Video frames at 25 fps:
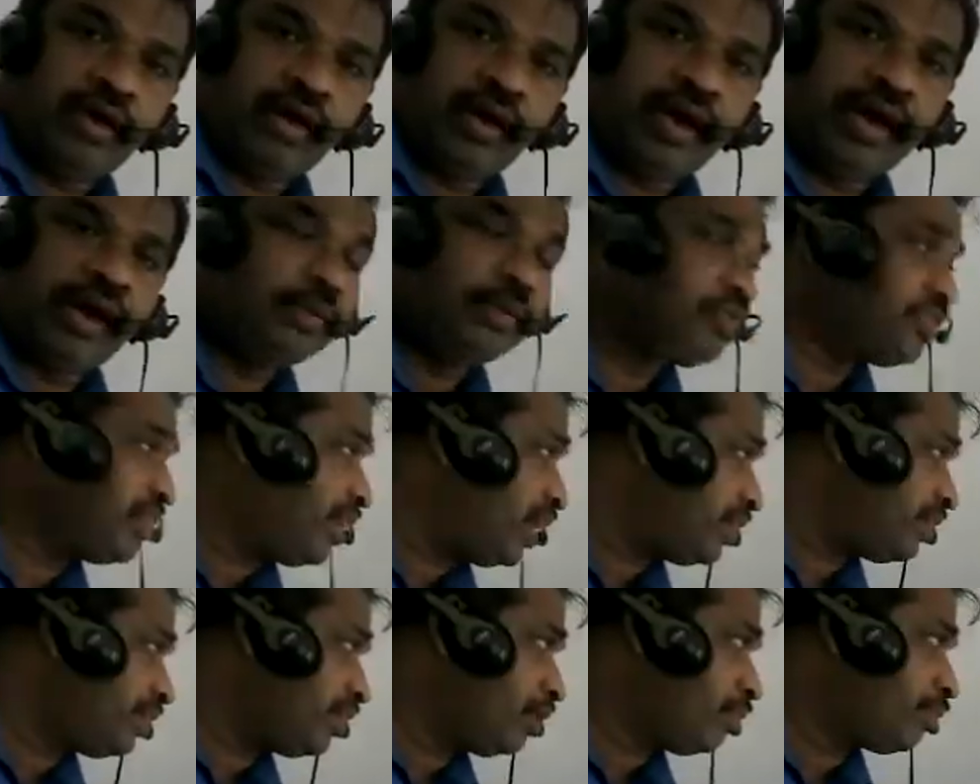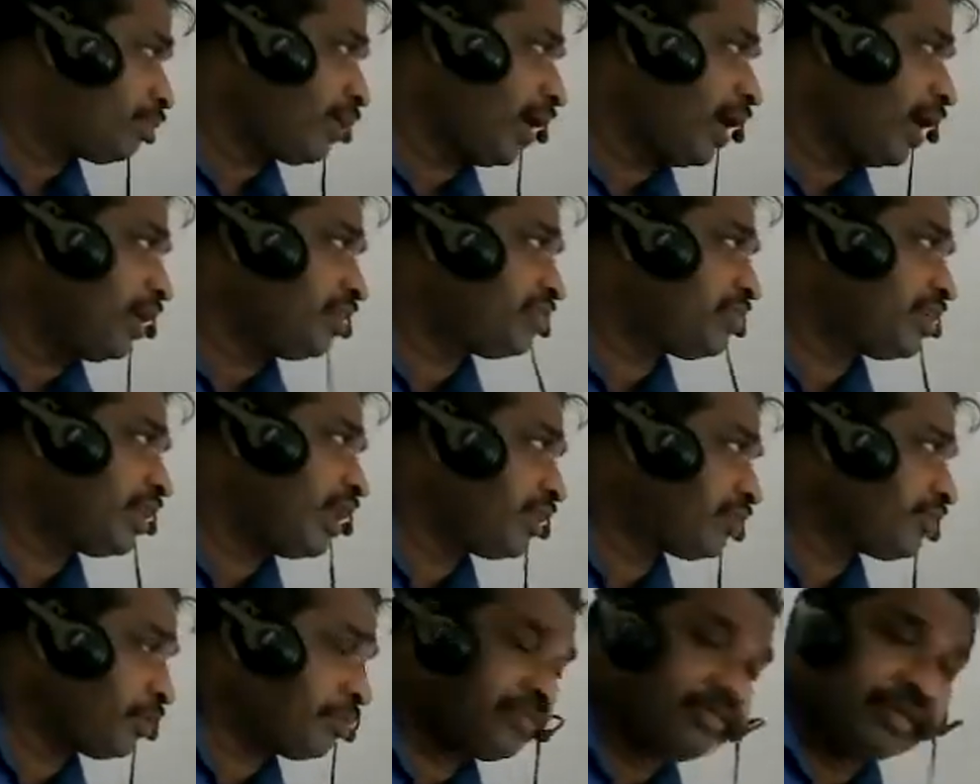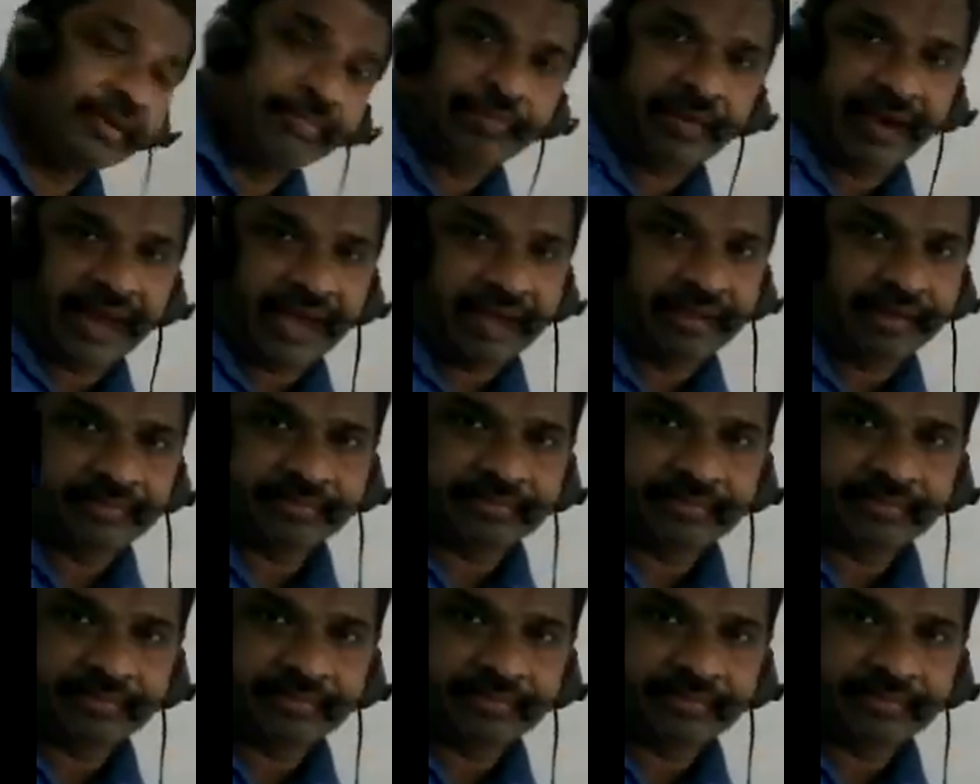have change in price that of supply.